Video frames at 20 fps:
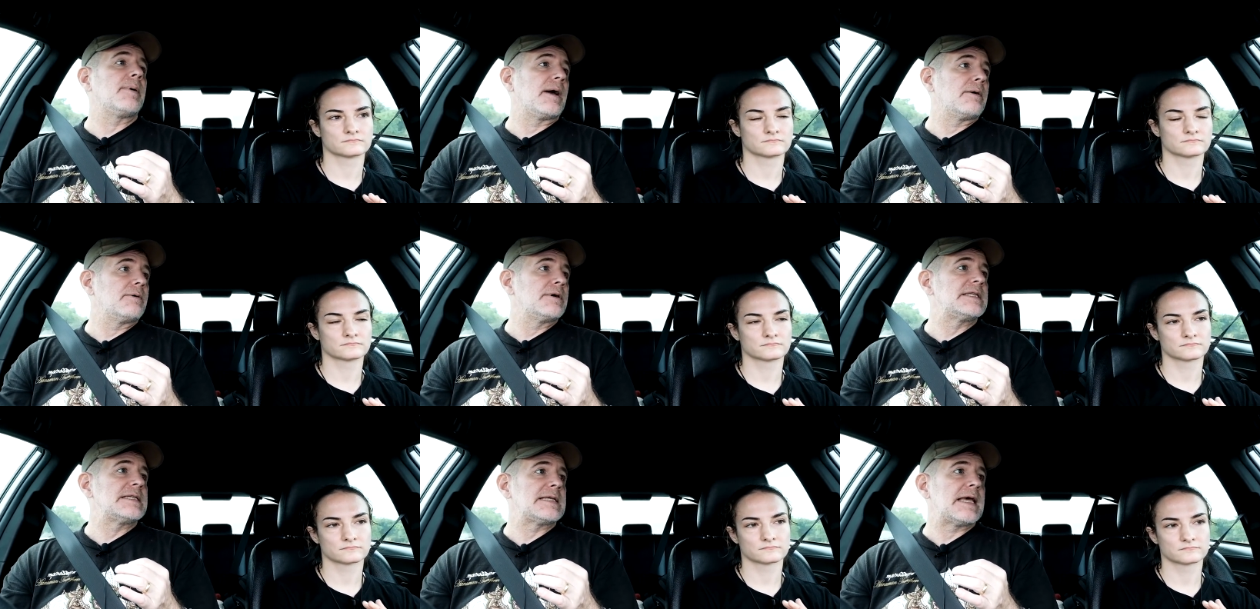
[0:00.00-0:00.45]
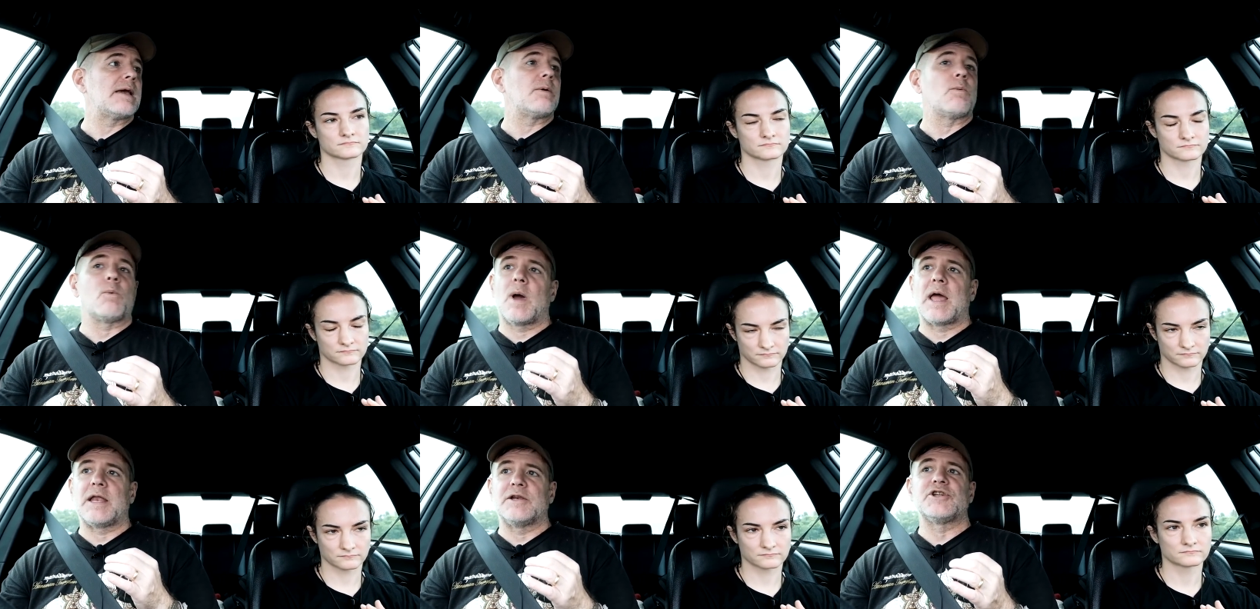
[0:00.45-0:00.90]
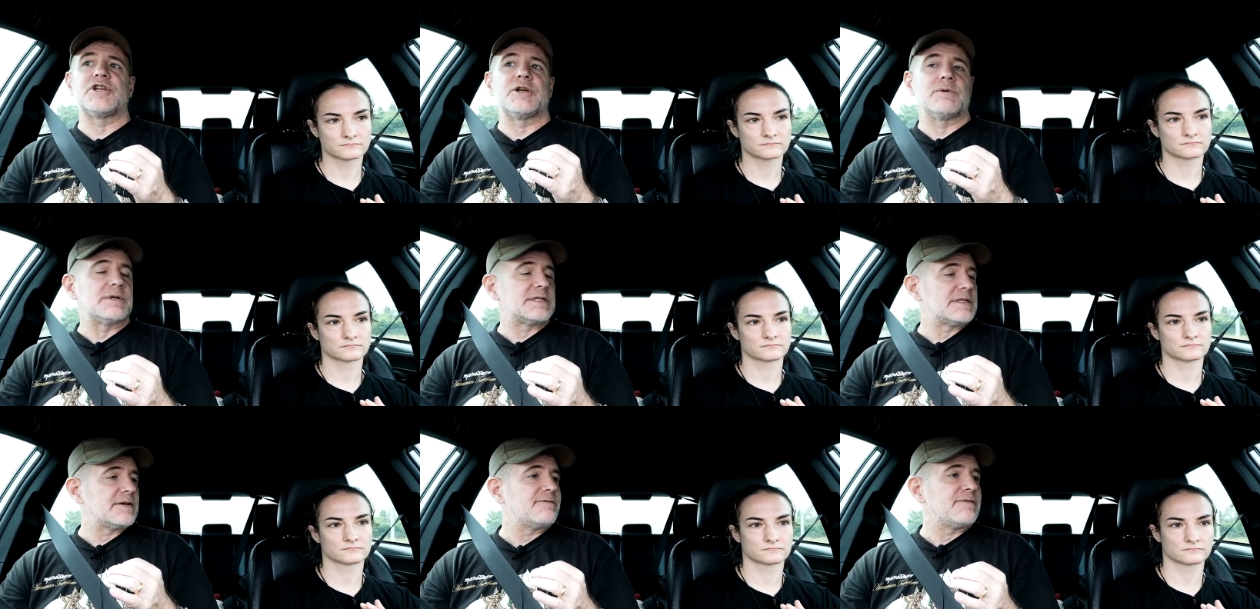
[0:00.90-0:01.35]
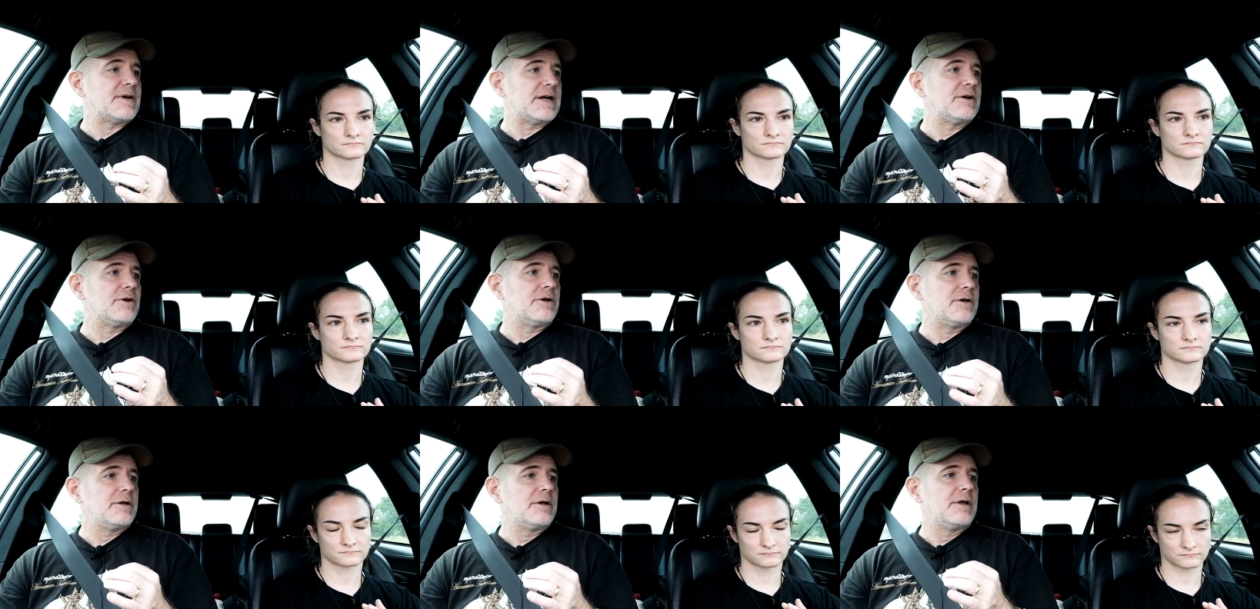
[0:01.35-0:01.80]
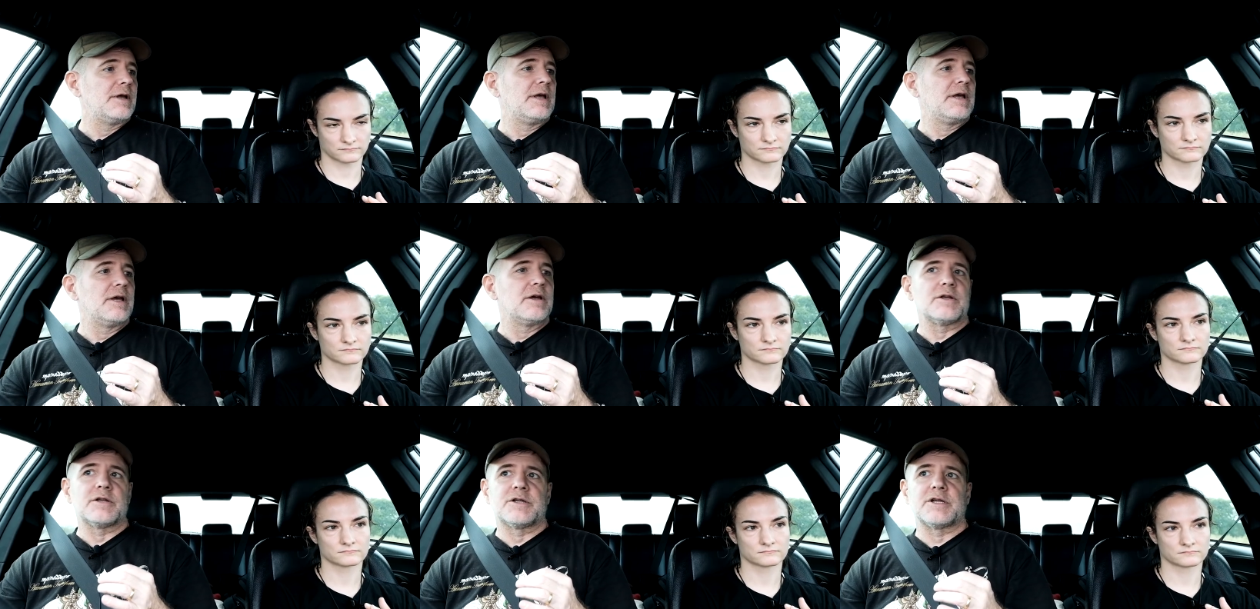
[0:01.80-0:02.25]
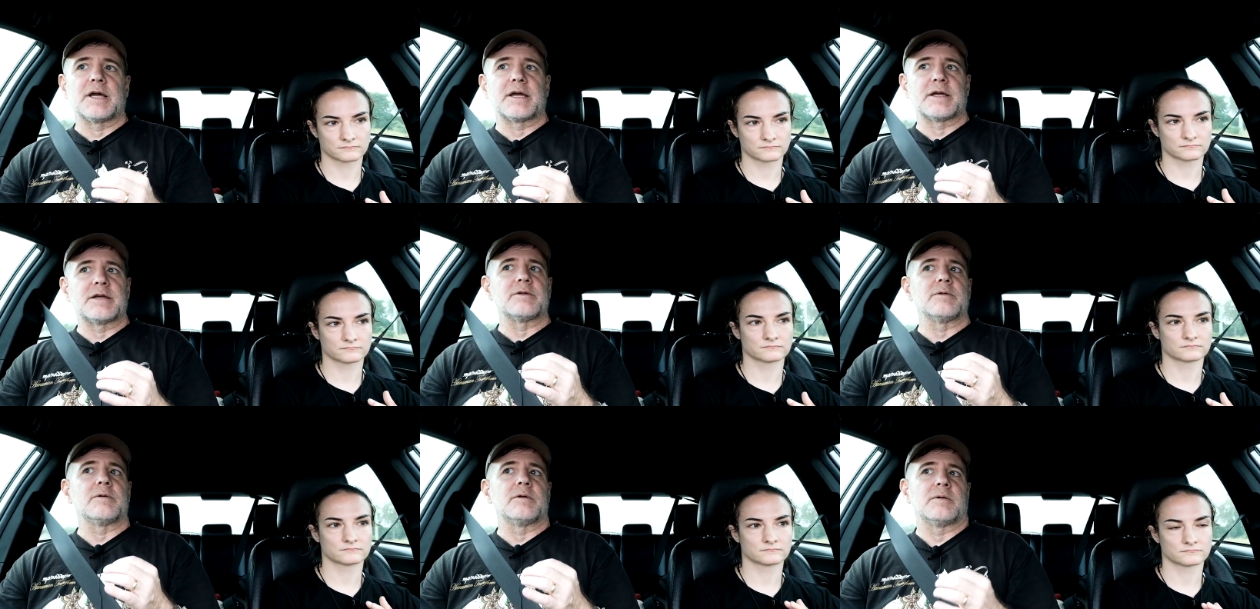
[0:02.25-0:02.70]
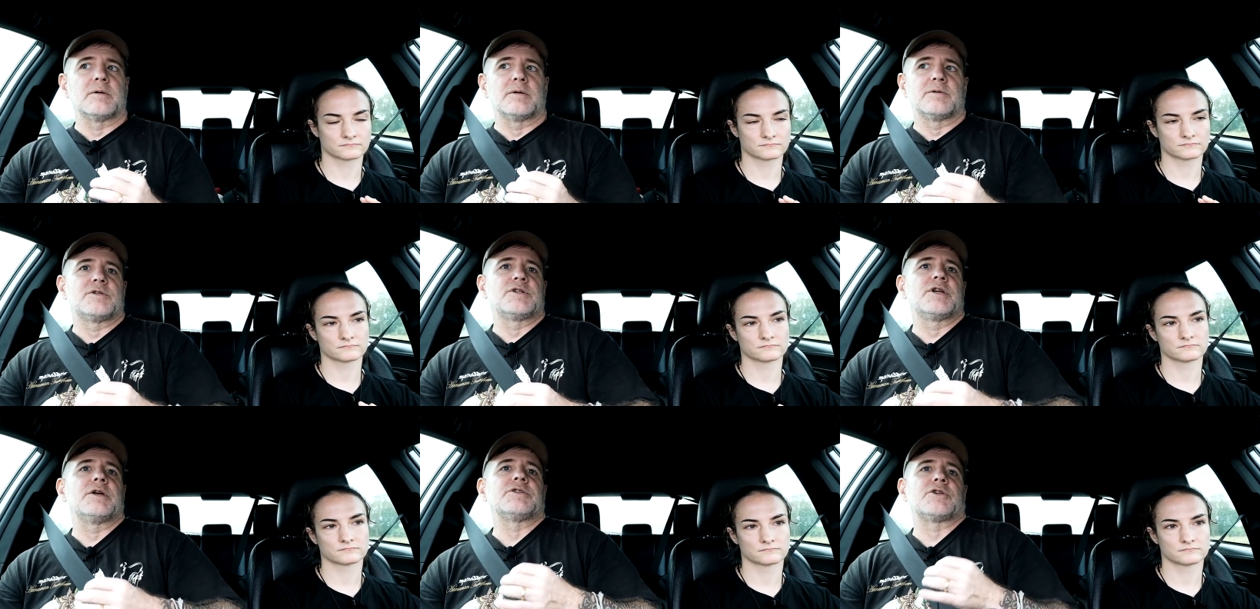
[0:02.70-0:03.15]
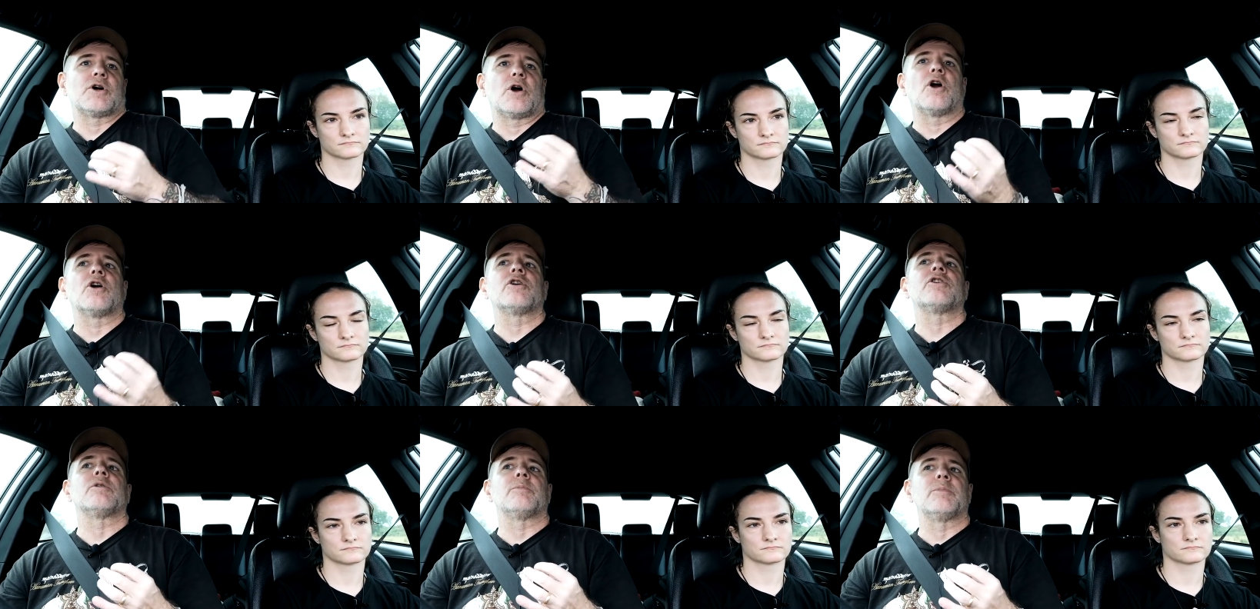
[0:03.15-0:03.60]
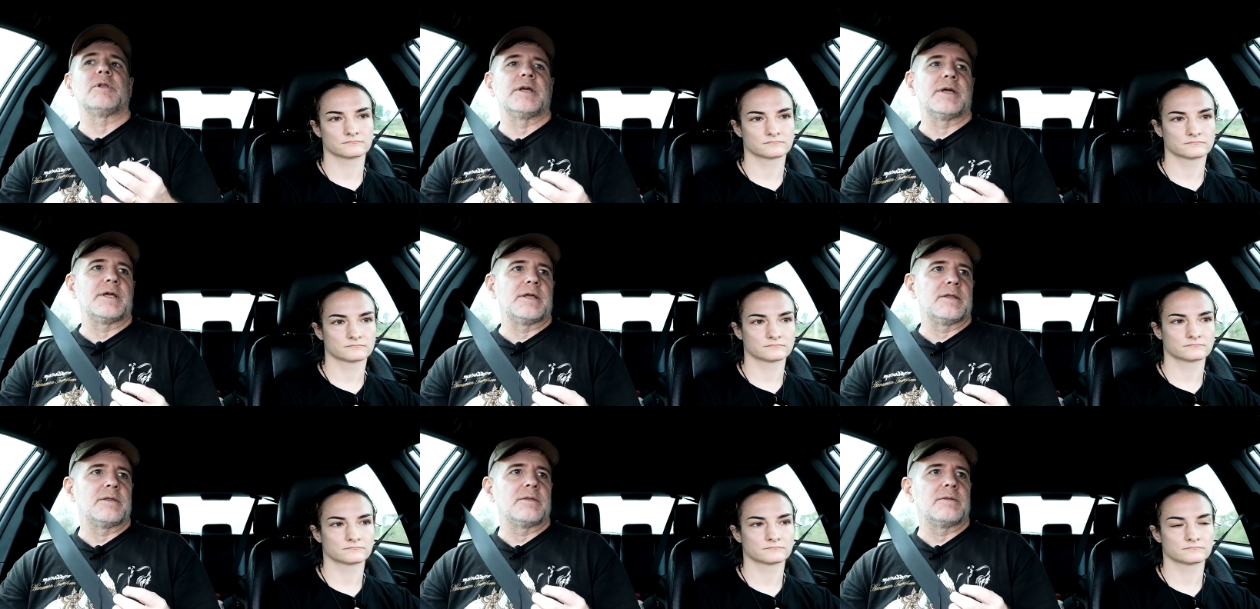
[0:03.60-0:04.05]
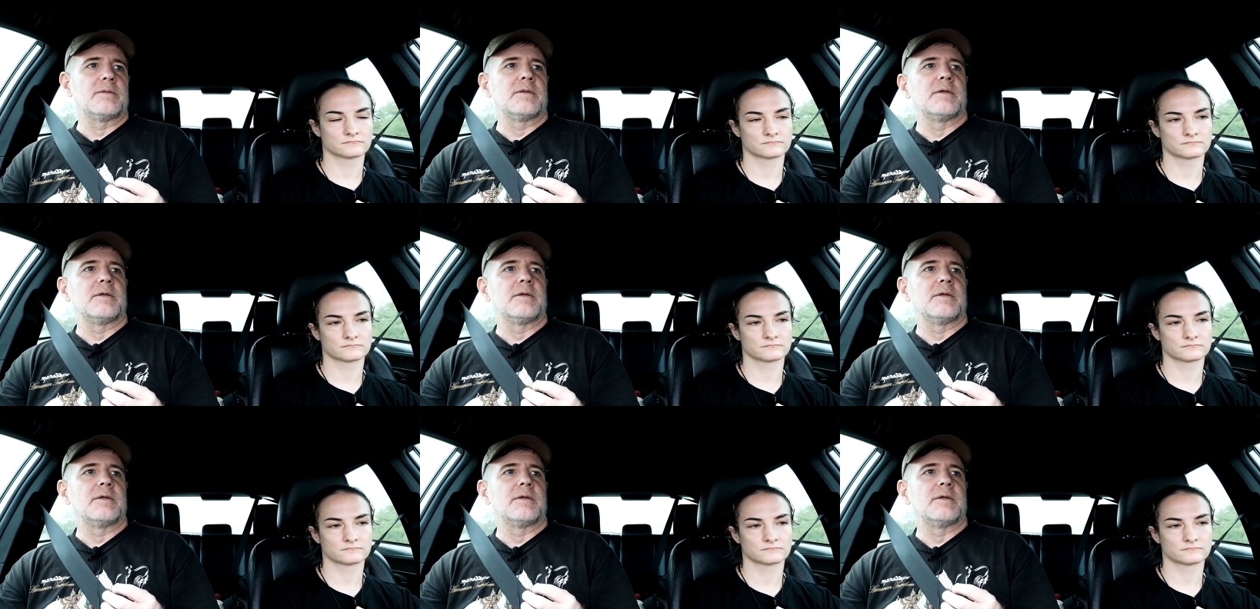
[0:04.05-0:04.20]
Speaker 1: I would say when she was a fighter, she, like arguably